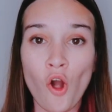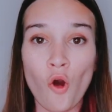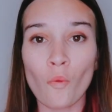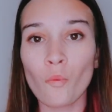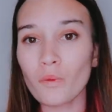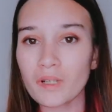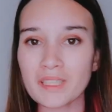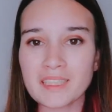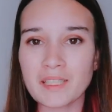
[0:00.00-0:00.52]

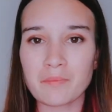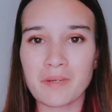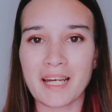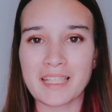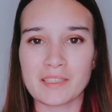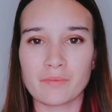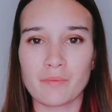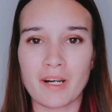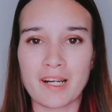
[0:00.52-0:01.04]
What is up
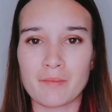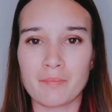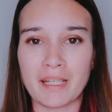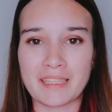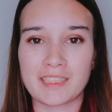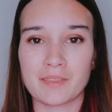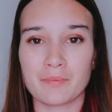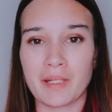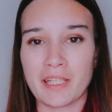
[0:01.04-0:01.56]
guys, and welcome
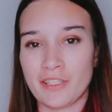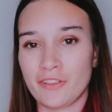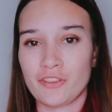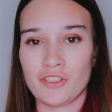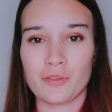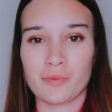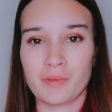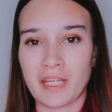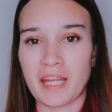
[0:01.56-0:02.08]
back to my
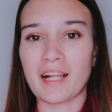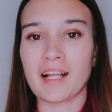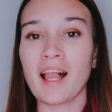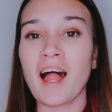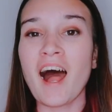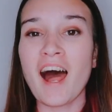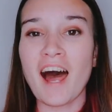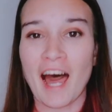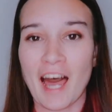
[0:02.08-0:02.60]
YouTube channel.
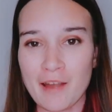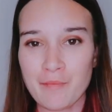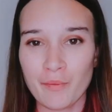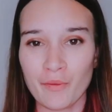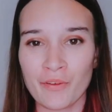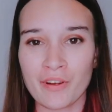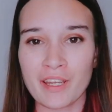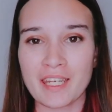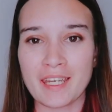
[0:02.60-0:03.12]
I'm
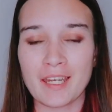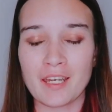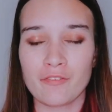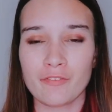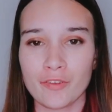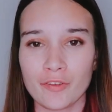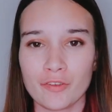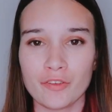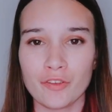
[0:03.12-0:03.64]
Morgan, and
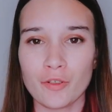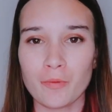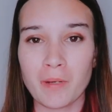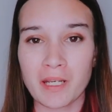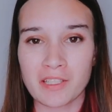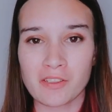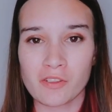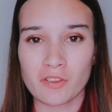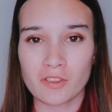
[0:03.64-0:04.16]
if you're new,
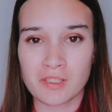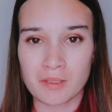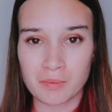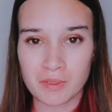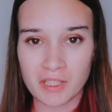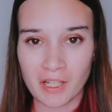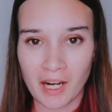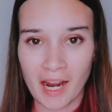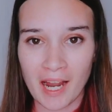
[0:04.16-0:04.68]
make sure you
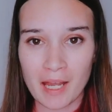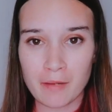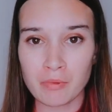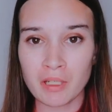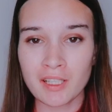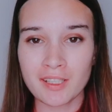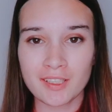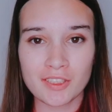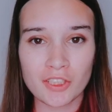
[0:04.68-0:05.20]
subscribe,
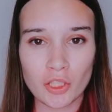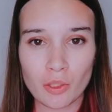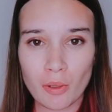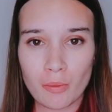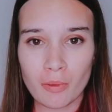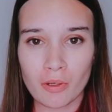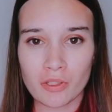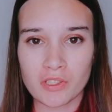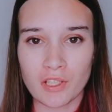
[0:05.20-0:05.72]
turn on my
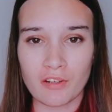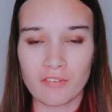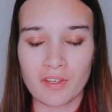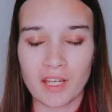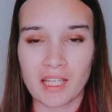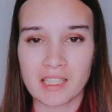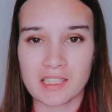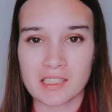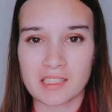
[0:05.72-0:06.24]
post
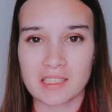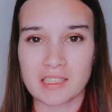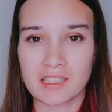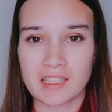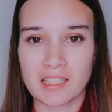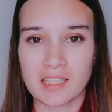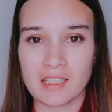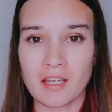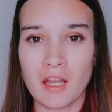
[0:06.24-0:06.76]
notifications to
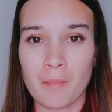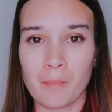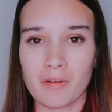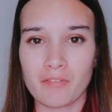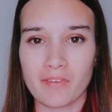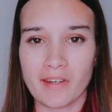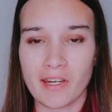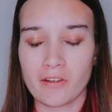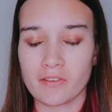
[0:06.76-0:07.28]
see my
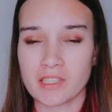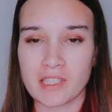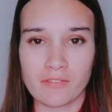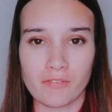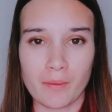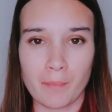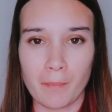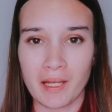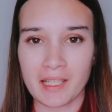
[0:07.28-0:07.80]
videos
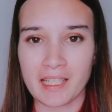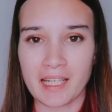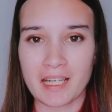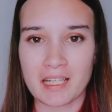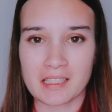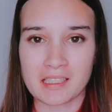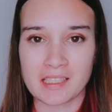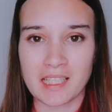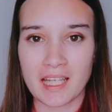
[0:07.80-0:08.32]
every Monday
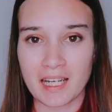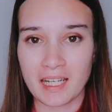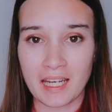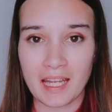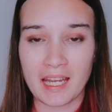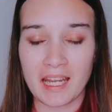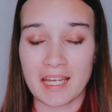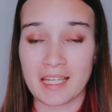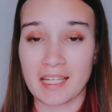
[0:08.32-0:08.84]
and
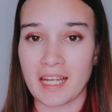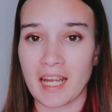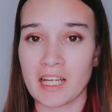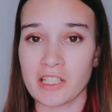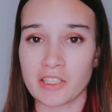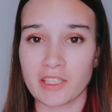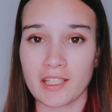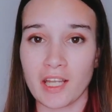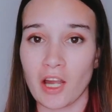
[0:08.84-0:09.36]
Saturday, and
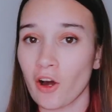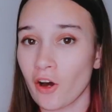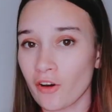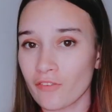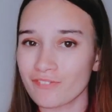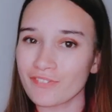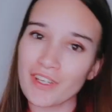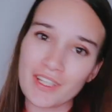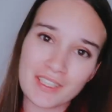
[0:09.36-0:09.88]
occasionally
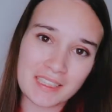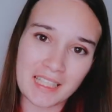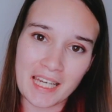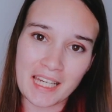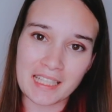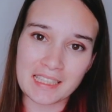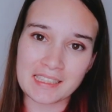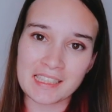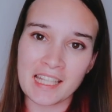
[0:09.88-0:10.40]
on
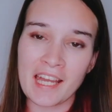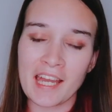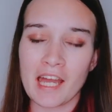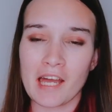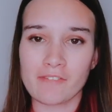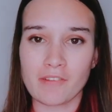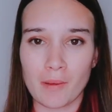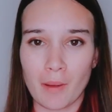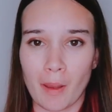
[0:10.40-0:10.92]
Thursdays
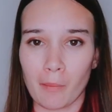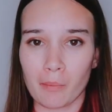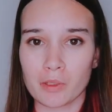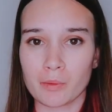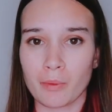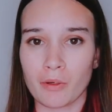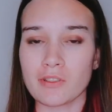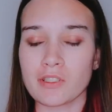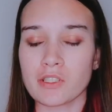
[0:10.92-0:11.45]
if I'm able to
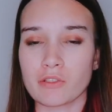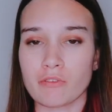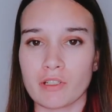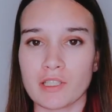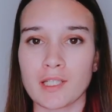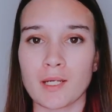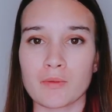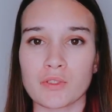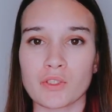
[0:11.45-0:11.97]
post 3
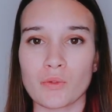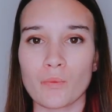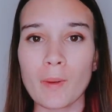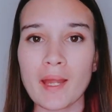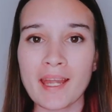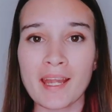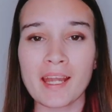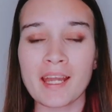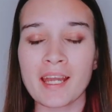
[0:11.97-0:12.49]
times a
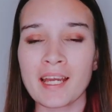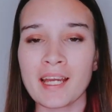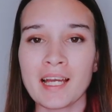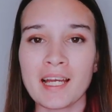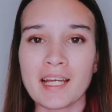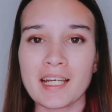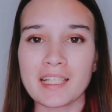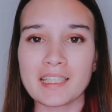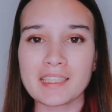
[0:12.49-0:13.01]
week.
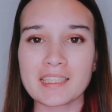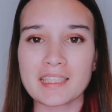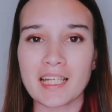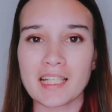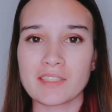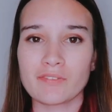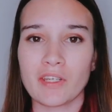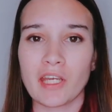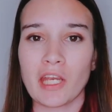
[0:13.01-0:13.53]
In
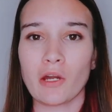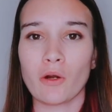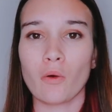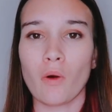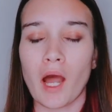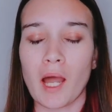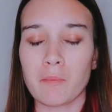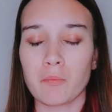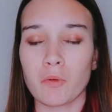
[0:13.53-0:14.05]
today's video,
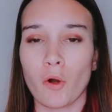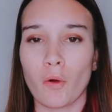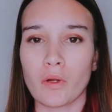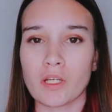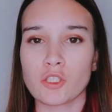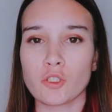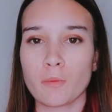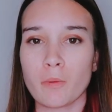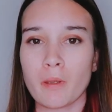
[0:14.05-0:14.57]
I'm going
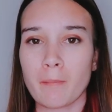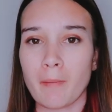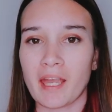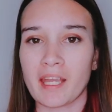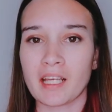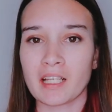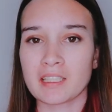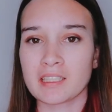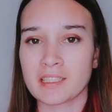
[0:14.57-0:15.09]
to be
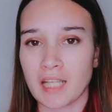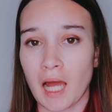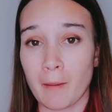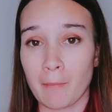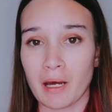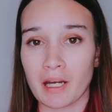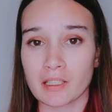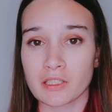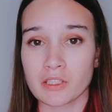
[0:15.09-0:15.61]
making
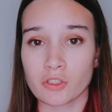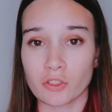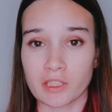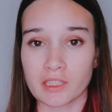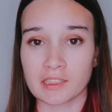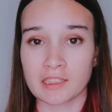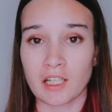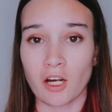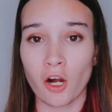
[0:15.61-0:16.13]
Starbucks
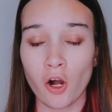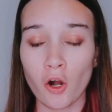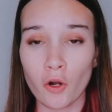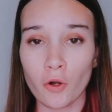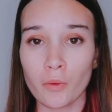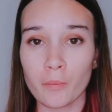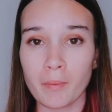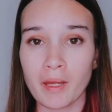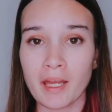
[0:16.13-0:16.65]
drinks at
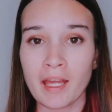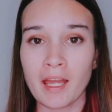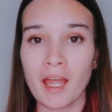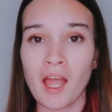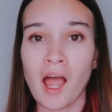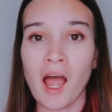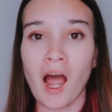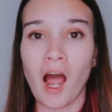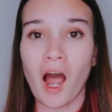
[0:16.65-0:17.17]
home.
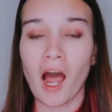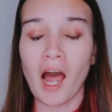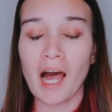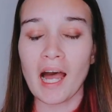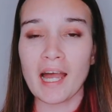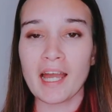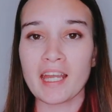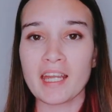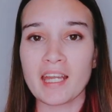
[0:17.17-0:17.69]

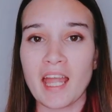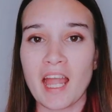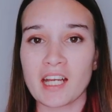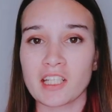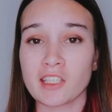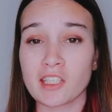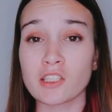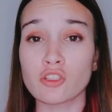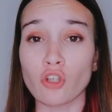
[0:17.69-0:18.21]
I
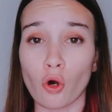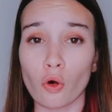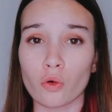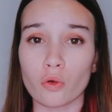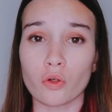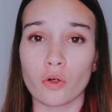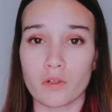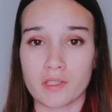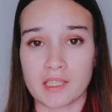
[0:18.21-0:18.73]
actually
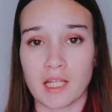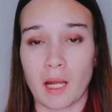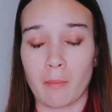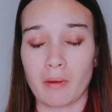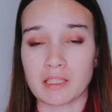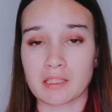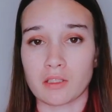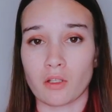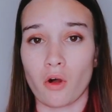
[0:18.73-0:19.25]
don't go to
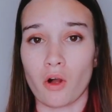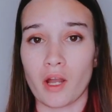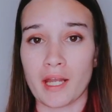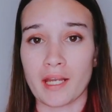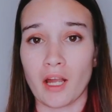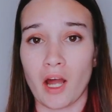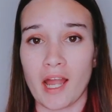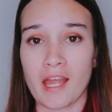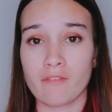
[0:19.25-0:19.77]
Starbucks a lot
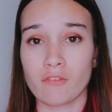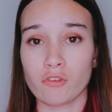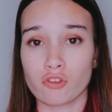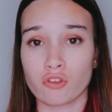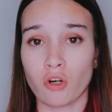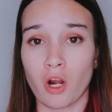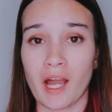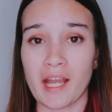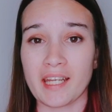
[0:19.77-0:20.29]
and I haven't
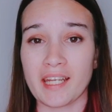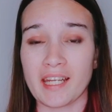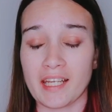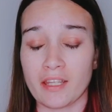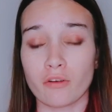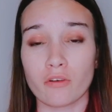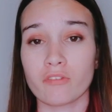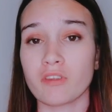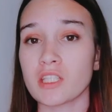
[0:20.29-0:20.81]
tried
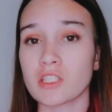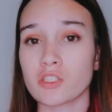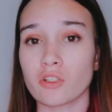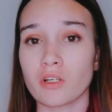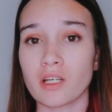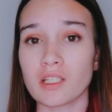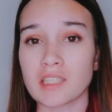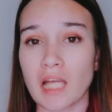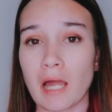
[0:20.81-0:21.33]
either of these
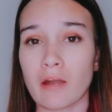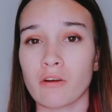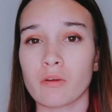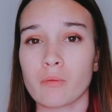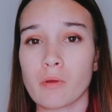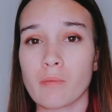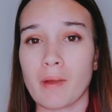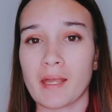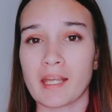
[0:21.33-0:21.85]
drinks. I'm going to
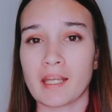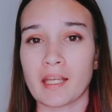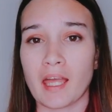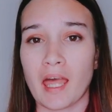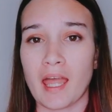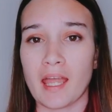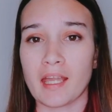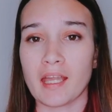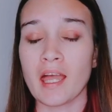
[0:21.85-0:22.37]
be making
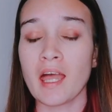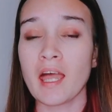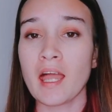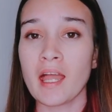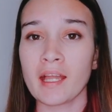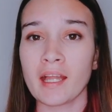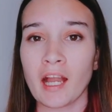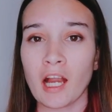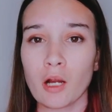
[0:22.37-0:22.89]
a
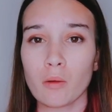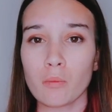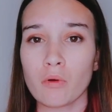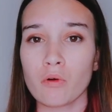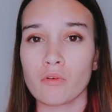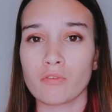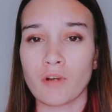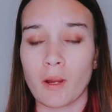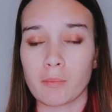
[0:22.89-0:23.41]

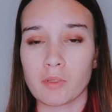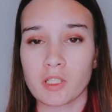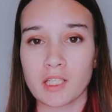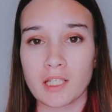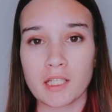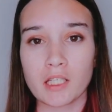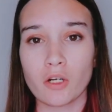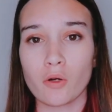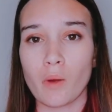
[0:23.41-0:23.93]
caramel
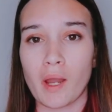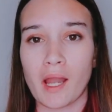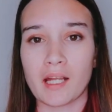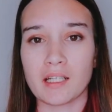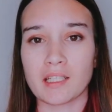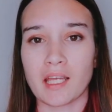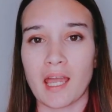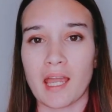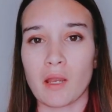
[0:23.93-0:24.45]
frappuccino
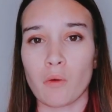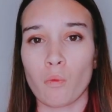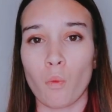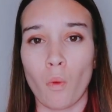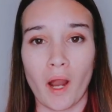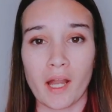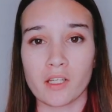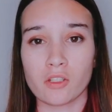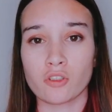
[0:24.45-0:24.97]
and a
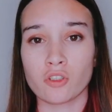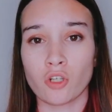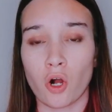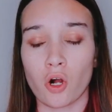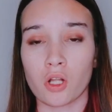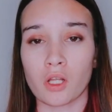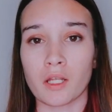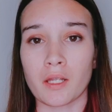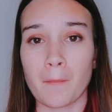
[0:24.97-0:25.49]
white
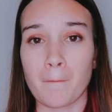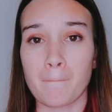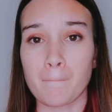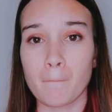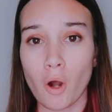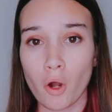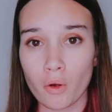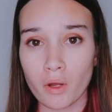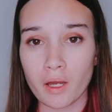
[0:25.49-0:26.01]
chocolate
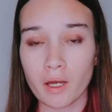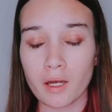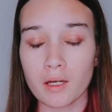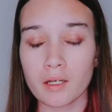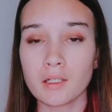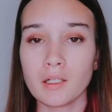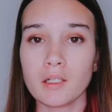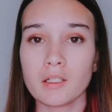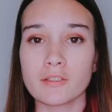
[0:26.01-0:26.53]
mocha.
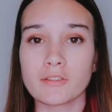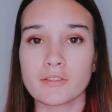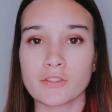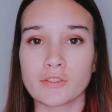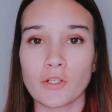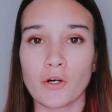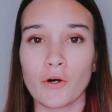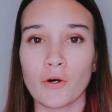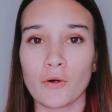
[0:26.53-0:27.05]

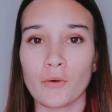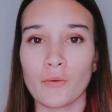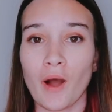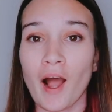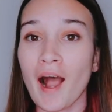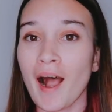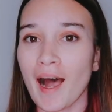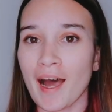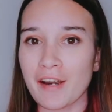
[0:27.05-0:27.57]
So
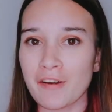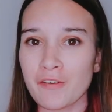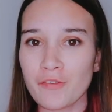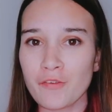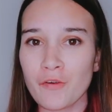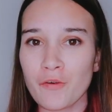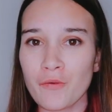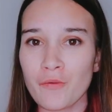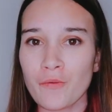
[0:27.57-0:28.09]
I don't
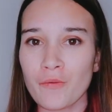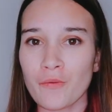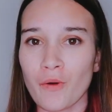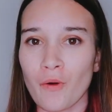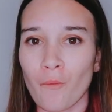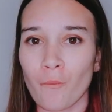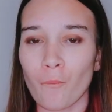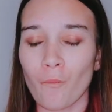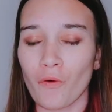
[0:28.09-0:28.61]
know
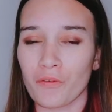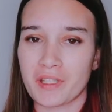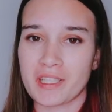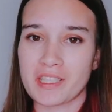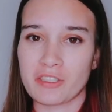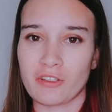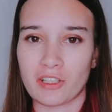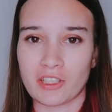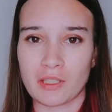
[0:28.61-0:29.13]
what these
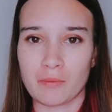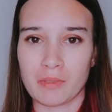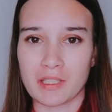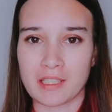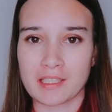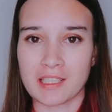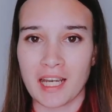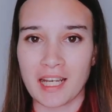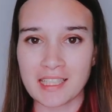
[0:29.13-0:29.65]
are actually meant
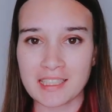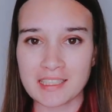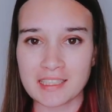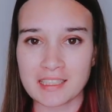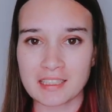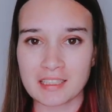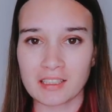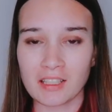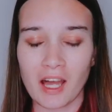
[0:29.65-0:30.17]
to
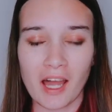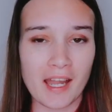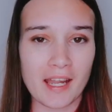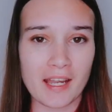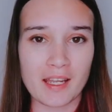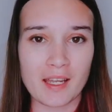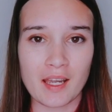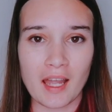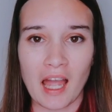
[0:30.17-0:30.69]
taste
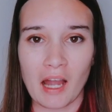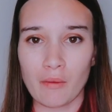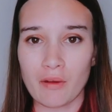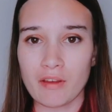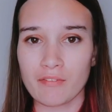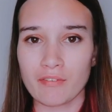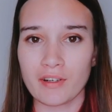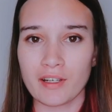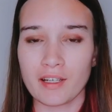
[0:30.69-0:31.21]
like.
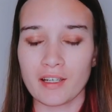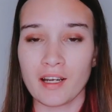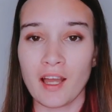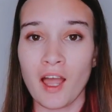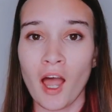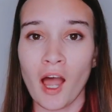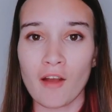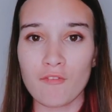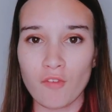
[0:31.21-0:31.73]
However,
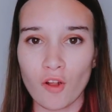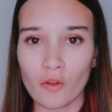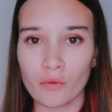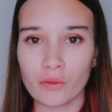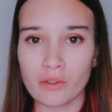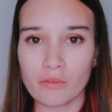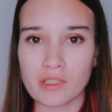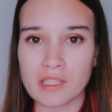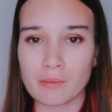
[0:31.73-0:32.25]
I'm
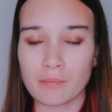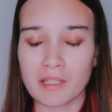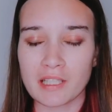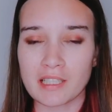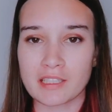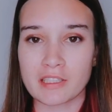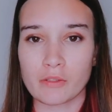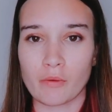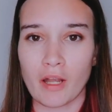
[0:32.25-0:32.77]
following the recipe,
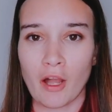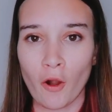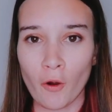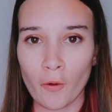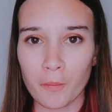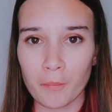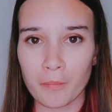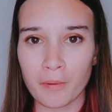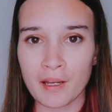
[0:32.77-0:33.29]
so I
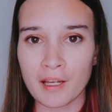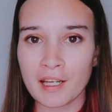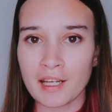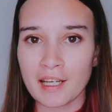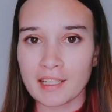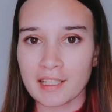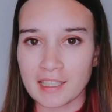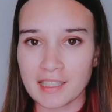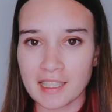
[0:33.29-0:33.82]
hope
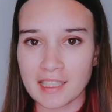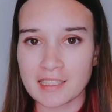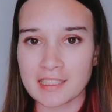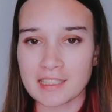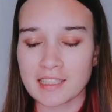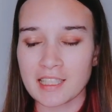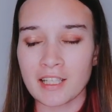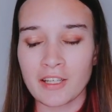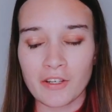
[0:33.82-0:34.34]
they
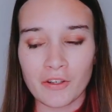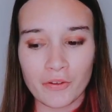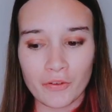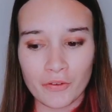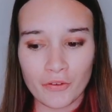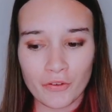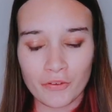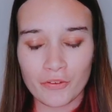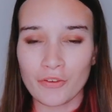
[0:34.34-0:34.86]
taste
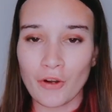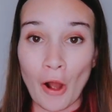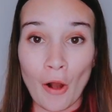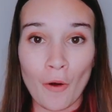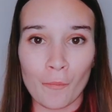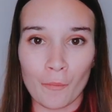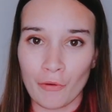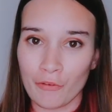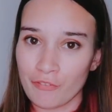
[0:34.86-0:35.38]
good.
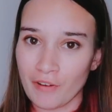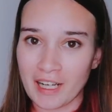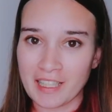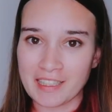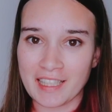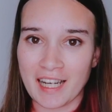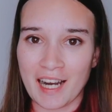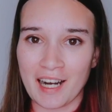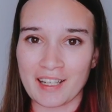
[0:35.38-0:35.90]
We'll
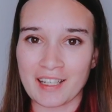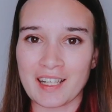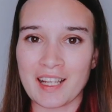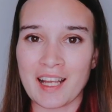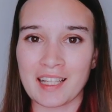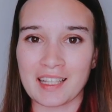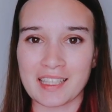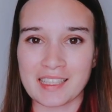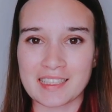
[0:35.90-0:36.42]
find out.
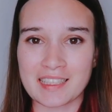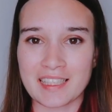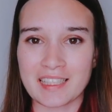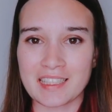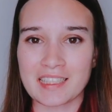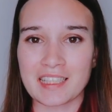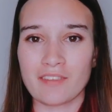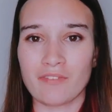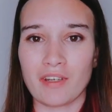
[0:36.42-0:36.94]
Let's get
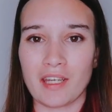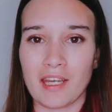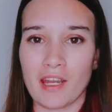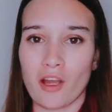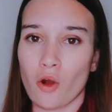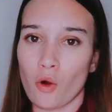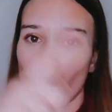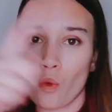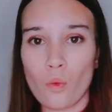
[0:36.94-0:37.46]
into the
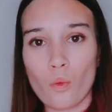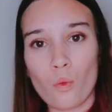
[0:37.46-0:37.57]
video.